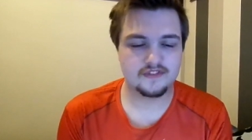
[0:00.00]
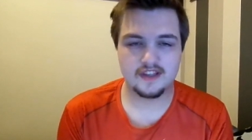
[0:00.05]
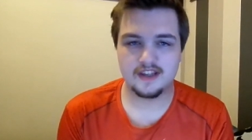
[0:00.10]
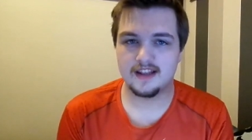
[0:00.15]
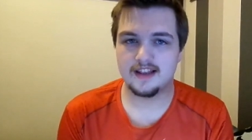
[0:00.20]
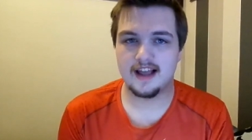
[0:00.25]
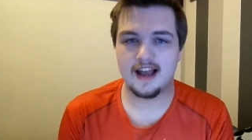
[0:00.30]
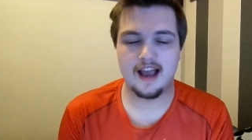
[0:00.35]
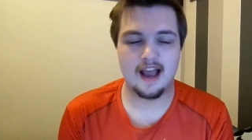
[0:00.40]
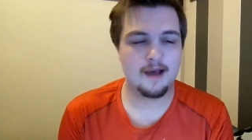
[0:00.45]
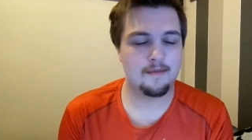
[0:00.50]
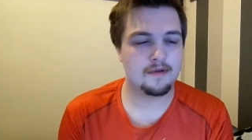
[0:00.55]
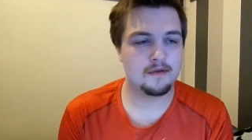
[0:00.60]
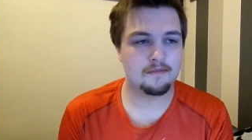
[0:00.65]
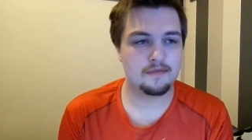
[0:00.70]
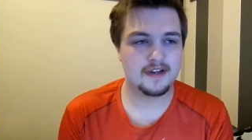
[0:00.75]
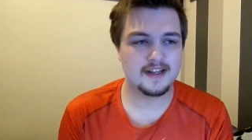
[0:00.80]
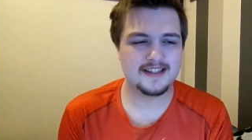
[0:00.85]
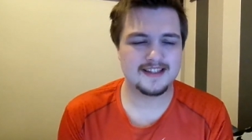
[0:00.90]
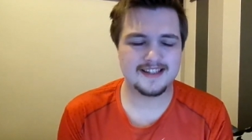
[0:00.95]
that happened.
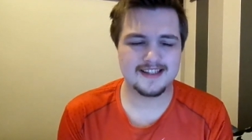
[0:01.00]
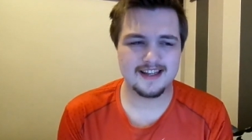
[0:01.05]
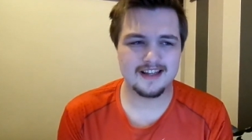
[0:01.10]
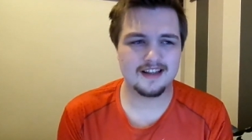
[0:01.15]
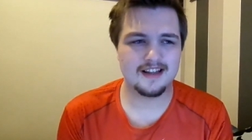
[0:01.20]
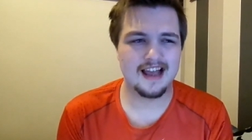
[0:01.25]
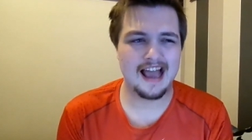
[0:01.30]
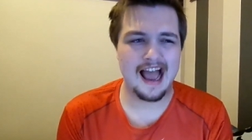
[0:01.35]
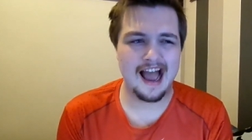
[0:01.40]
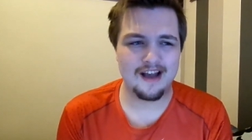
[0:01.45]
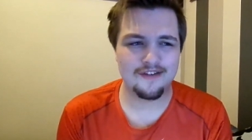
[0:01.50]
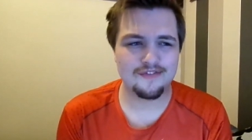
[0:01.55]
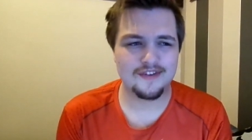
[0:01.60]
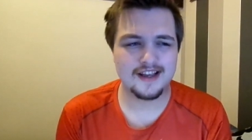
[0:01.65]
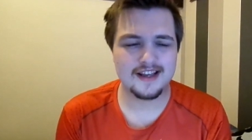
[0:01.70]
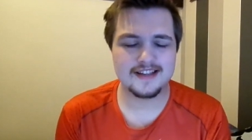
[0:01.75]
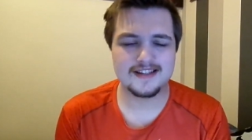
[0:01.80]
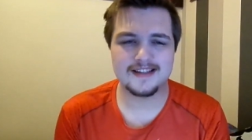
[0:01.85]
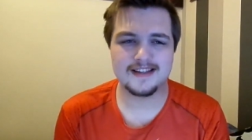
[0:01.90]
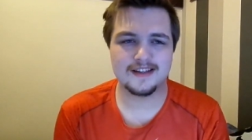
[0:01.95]
But it's still, I
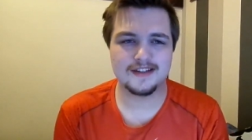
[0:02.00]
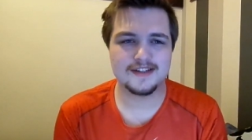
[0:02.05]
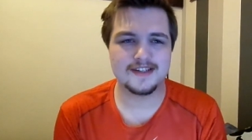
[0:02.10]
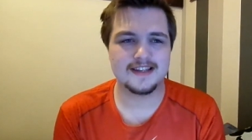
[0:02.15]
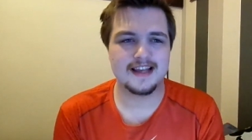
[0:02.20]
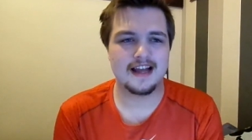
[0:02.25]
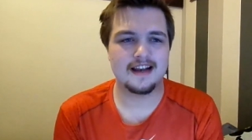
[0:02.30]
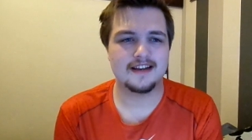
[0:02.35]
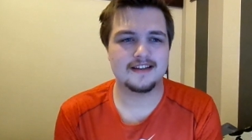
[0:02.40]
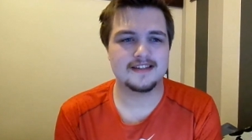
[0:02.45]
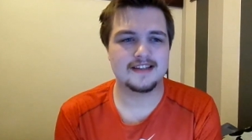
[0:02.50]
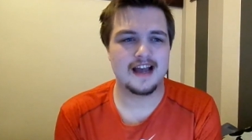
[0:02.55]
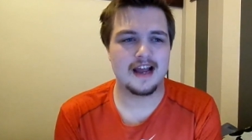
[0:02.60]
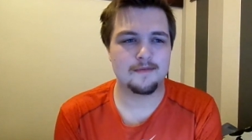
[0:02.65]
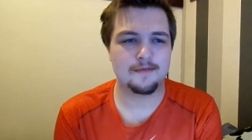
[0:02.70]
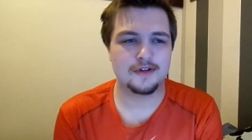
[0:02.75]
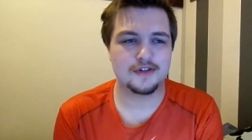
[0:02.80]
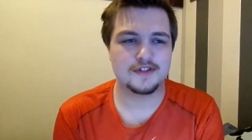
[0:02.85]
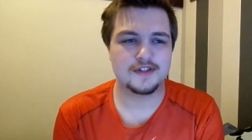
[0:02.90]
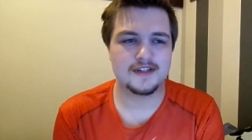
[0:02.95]
think it's still sad inside
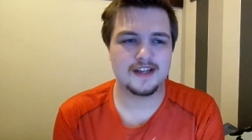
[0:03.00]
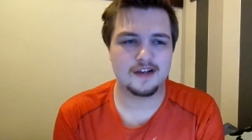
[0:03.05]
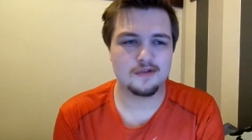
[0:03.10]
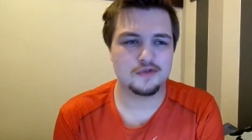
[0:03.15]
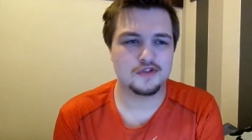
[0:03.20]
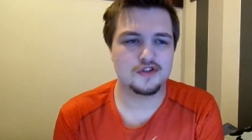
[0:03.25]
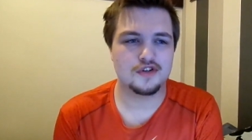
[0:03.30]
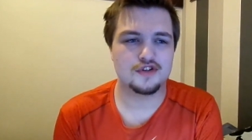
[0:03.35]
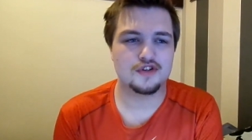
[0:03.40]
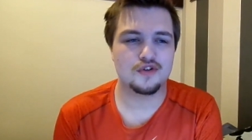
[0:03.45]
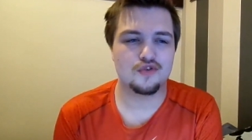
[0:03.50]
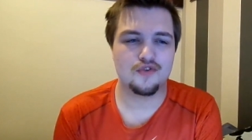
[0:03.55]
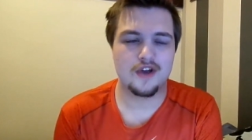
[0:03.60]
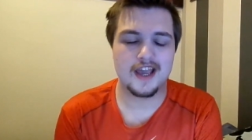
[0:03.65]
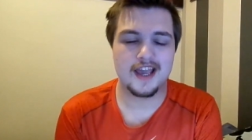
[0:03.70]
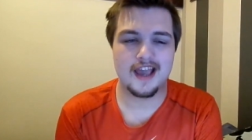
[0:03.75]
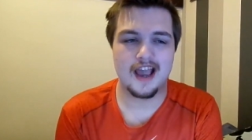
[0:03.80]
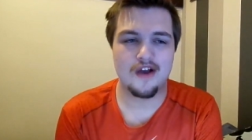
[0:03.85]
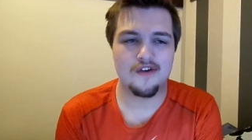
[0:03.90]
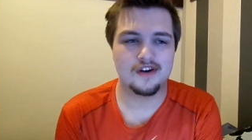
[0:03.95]
because Stick was such a
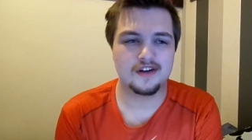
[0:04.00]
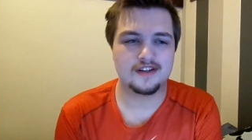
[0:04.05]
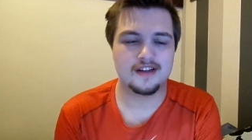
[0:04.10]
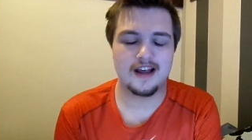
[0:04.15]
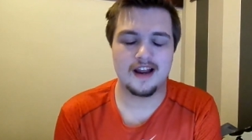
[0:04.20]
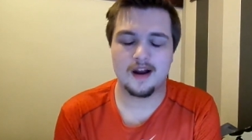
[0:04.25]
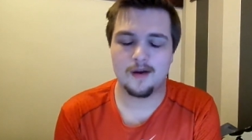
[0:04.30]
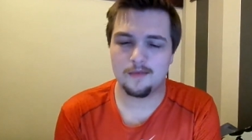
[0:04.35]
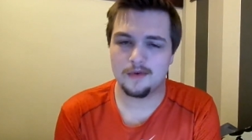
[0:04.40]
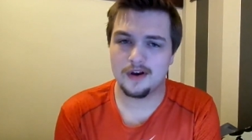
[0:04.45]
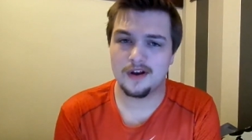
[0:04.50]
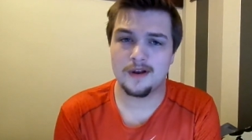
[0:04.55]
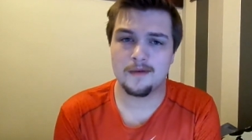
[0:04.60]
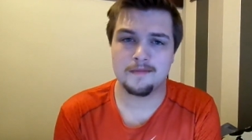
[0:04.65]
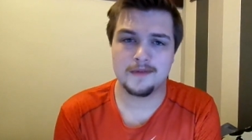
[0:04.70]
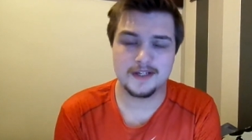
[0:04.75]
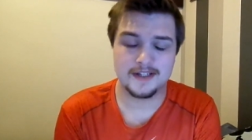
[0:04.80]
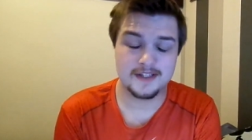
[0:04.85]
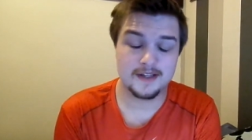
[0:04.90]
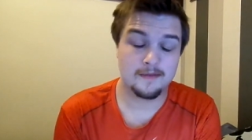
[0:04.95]
great character and I'm going to
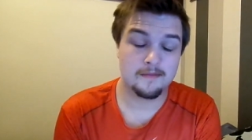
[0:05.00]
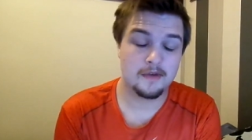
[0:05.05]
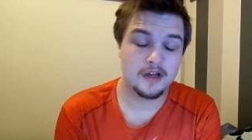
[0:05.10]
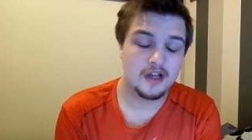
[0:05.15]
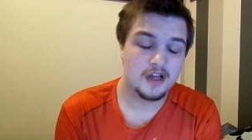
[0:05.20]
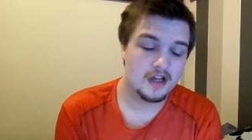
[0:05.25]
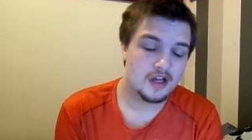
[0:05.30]
miss him.